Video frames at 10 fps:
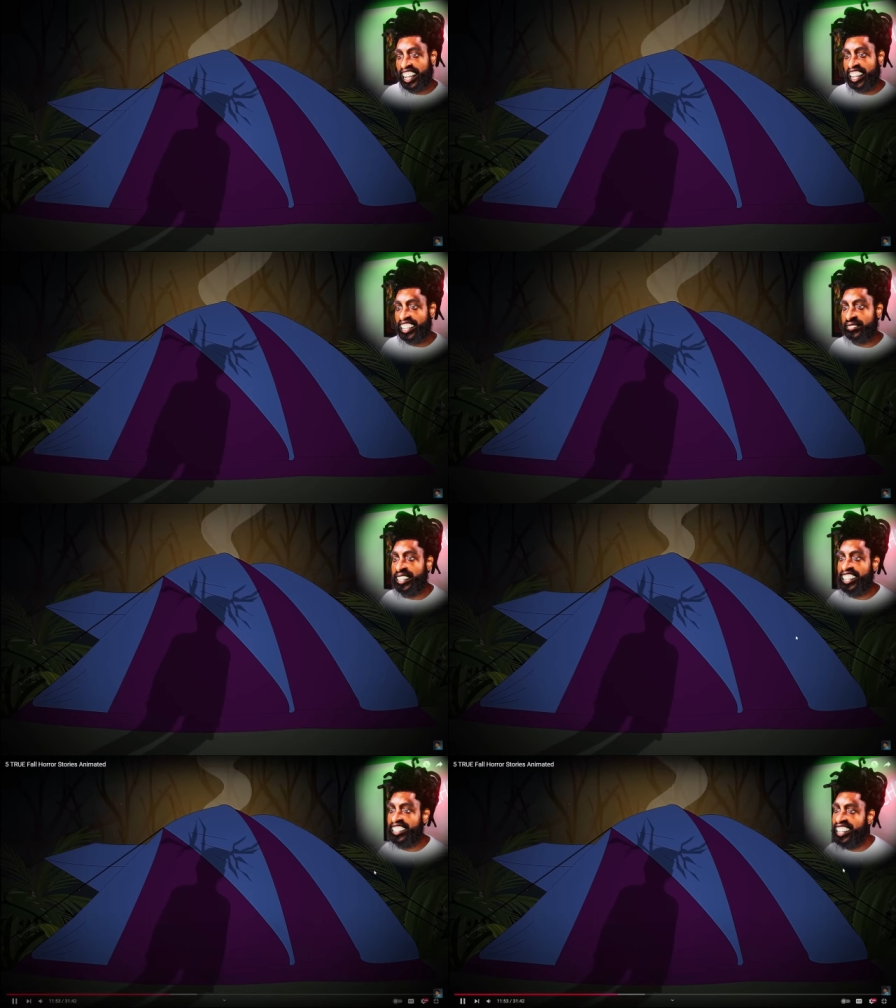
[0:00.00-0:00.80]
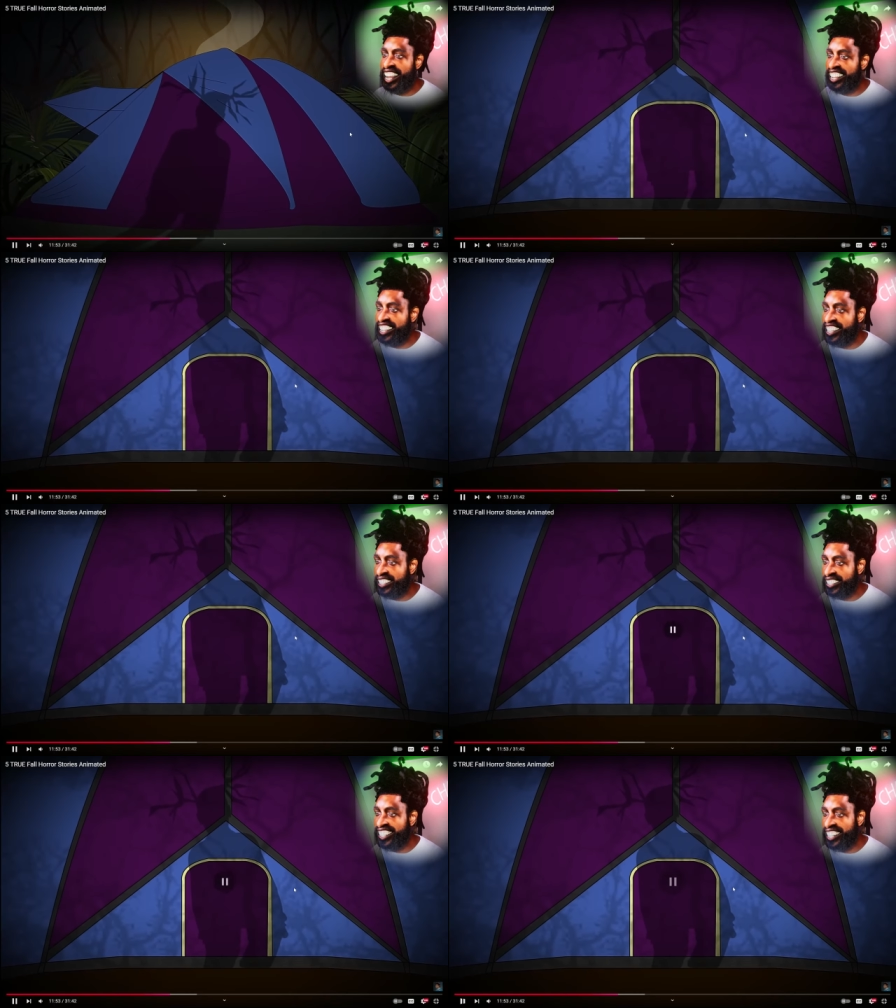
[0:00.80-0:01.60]
my tent. Boy, you got, uh,
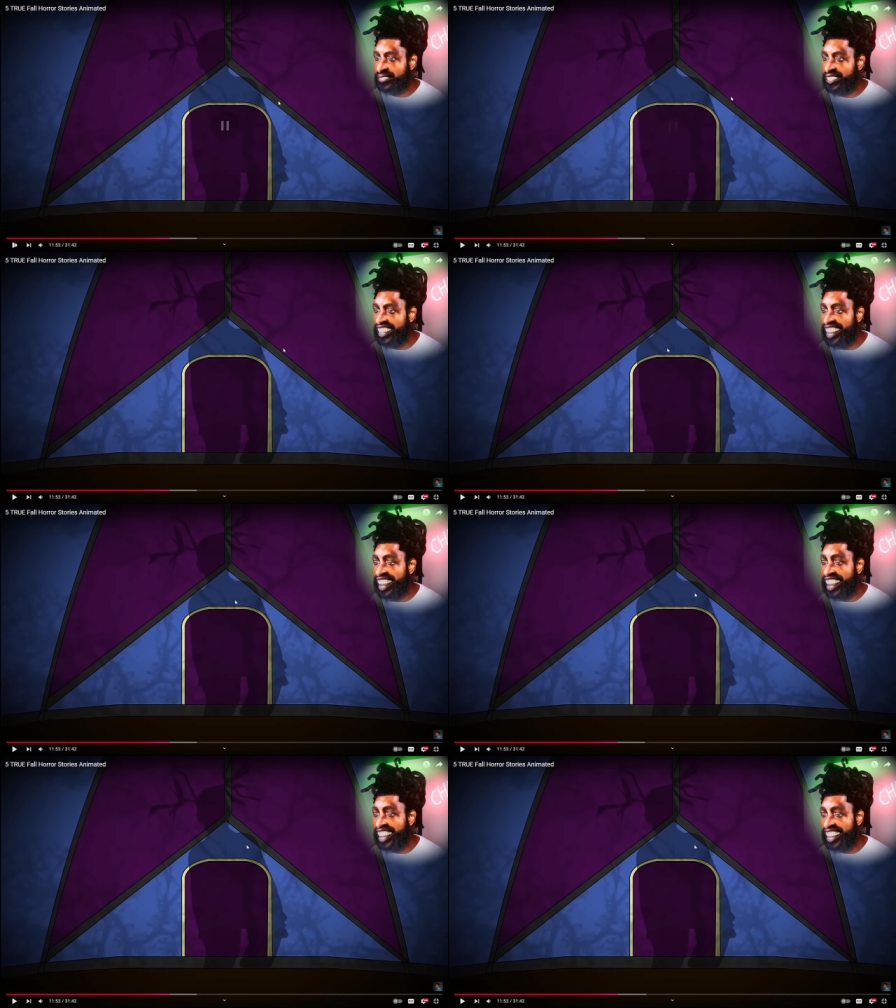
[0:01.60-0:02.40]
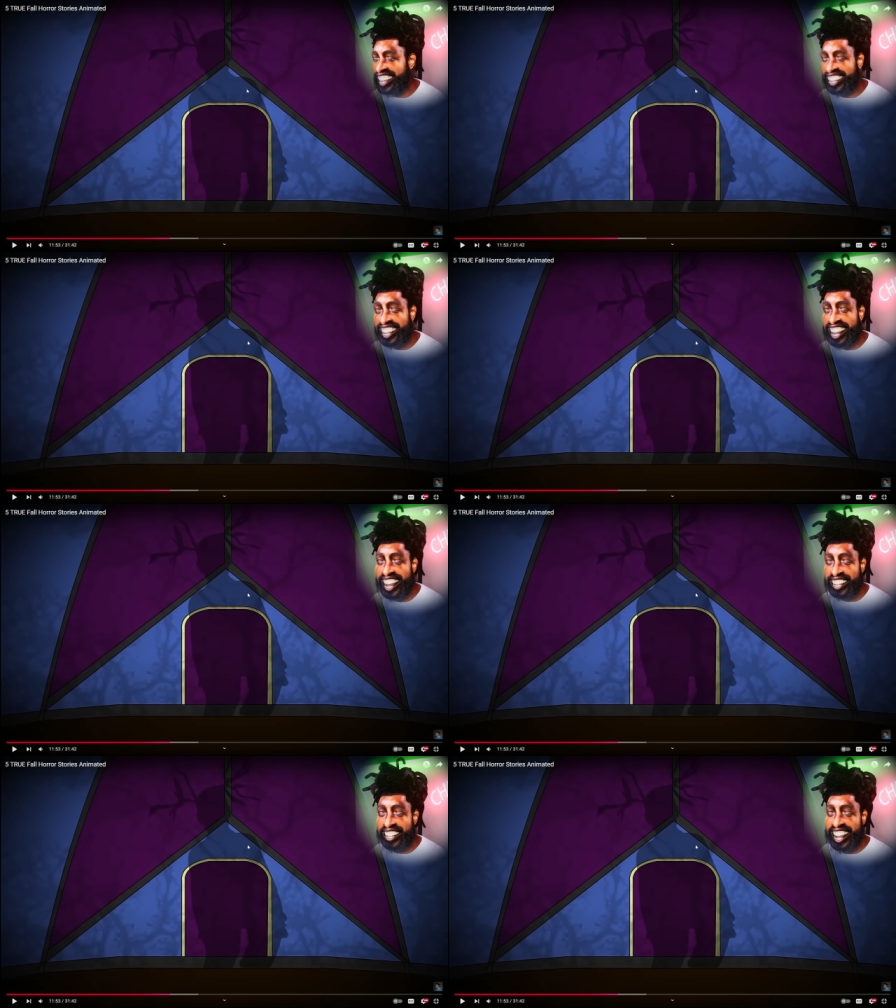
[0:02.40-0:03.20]
what's that I, boy name? What's that
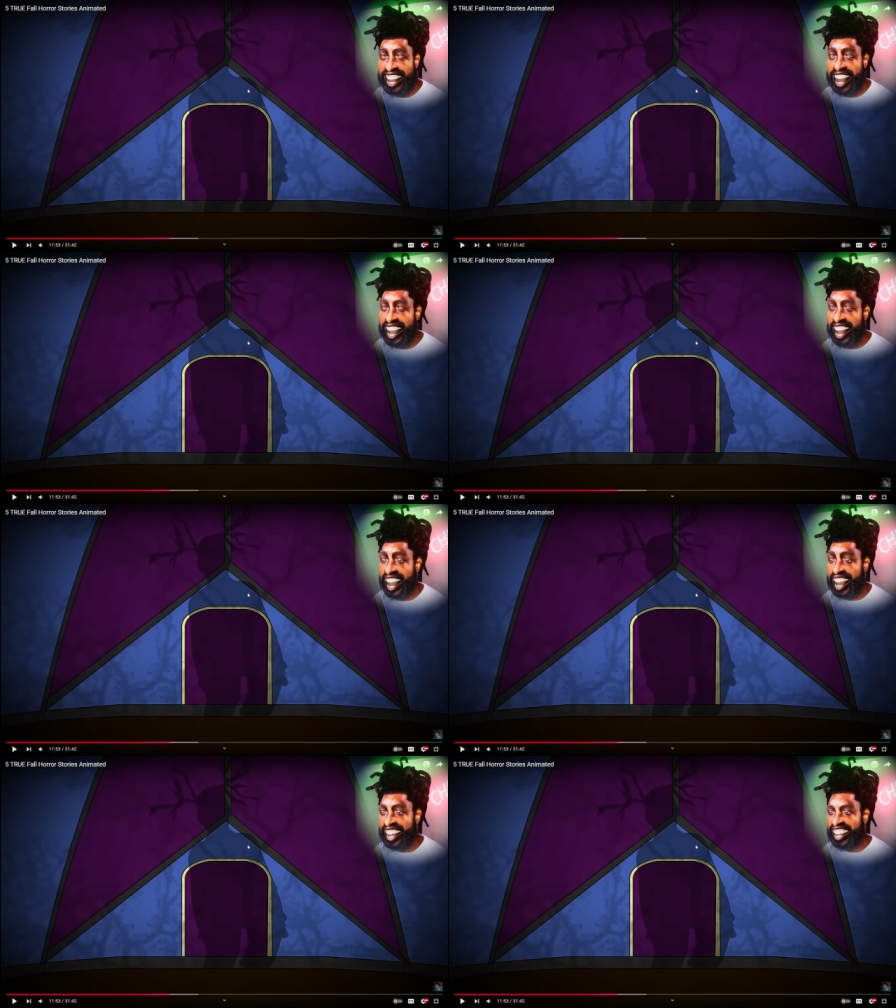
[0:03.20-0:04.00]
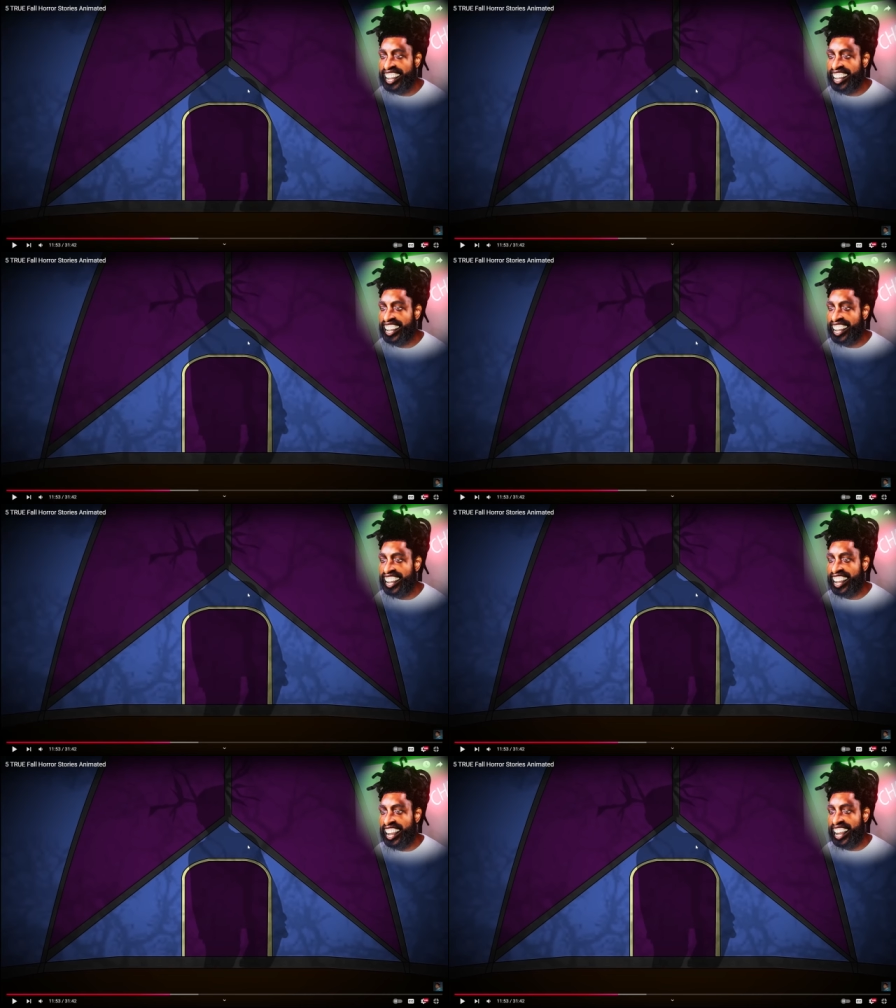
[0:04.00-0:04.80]
boy name? I,
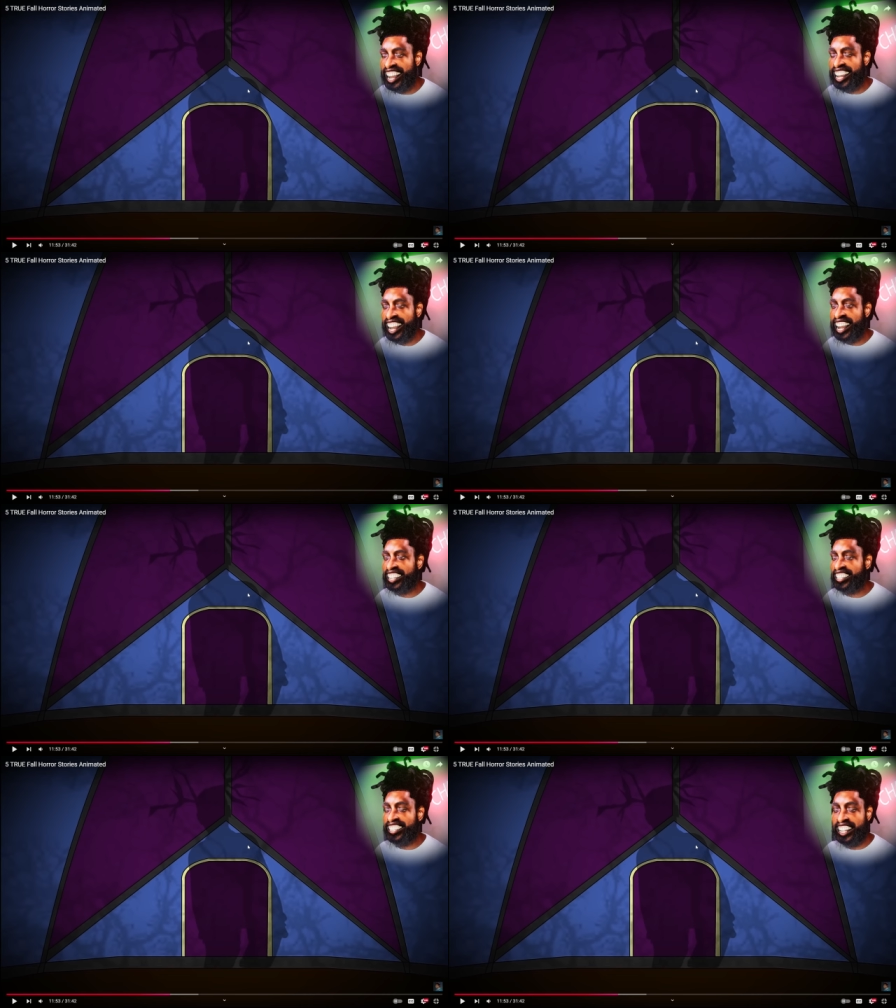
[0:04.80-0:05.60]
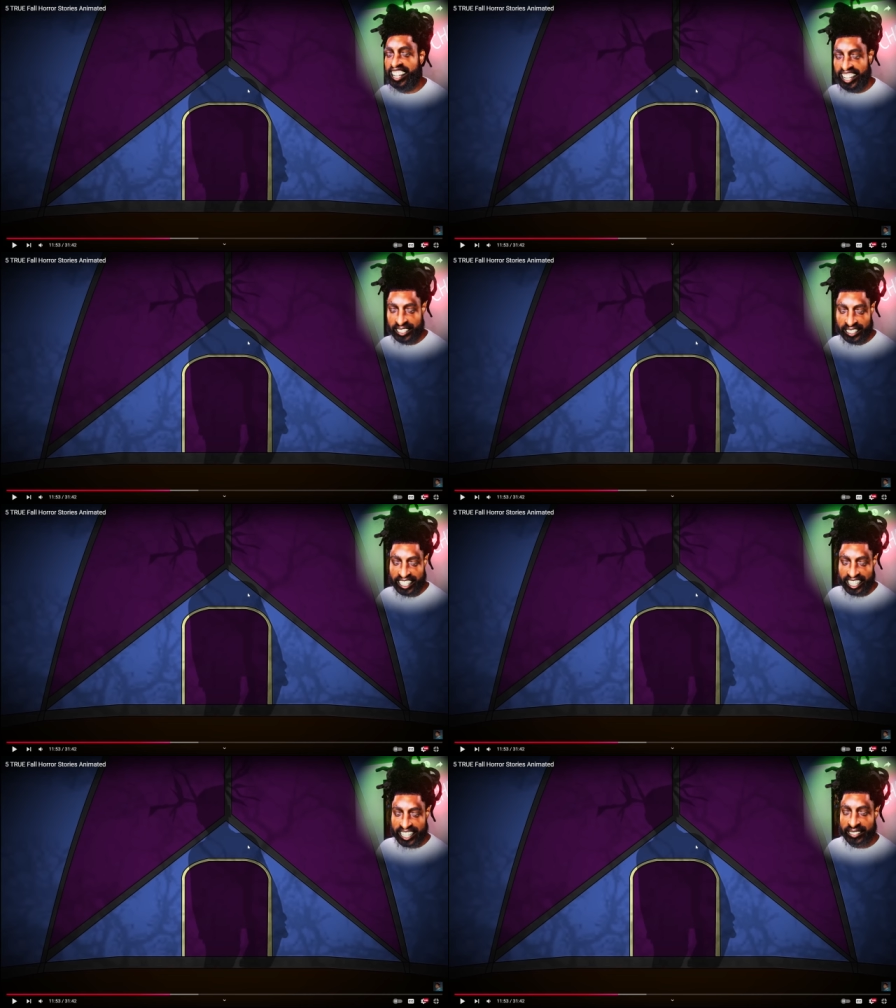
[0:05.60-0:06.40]
I ain't gonna say that. I'm
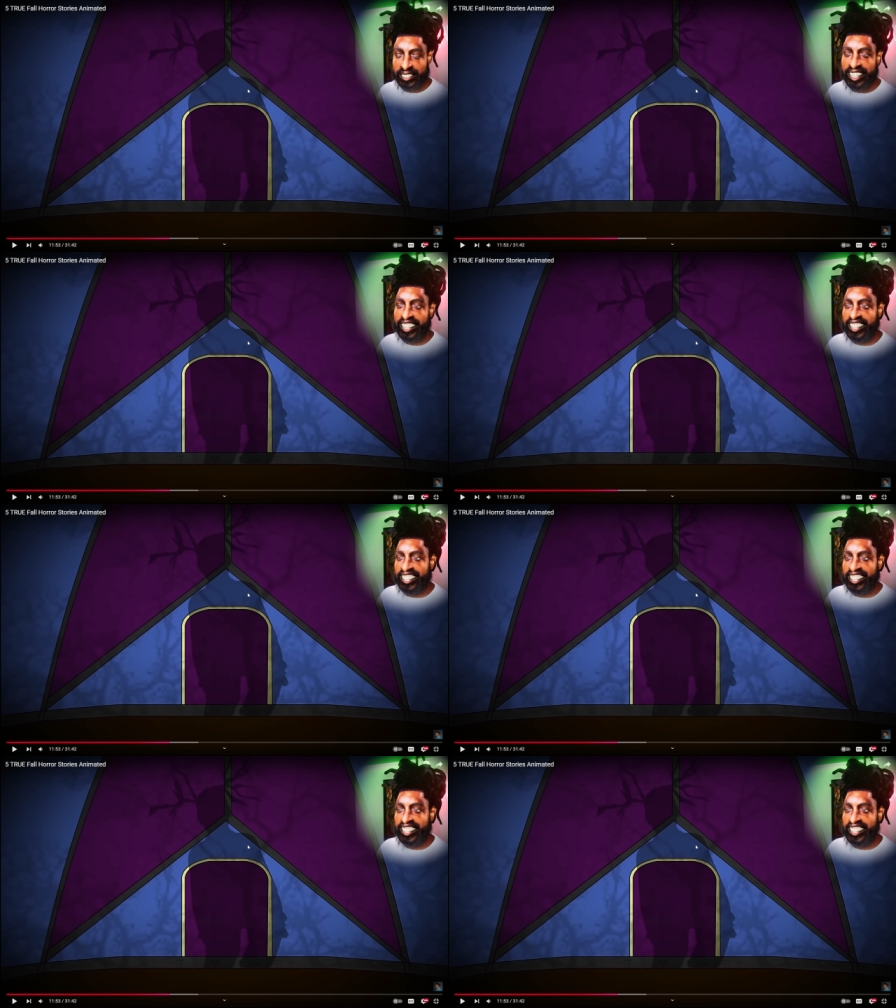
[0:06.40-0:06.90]
keeping that to myself.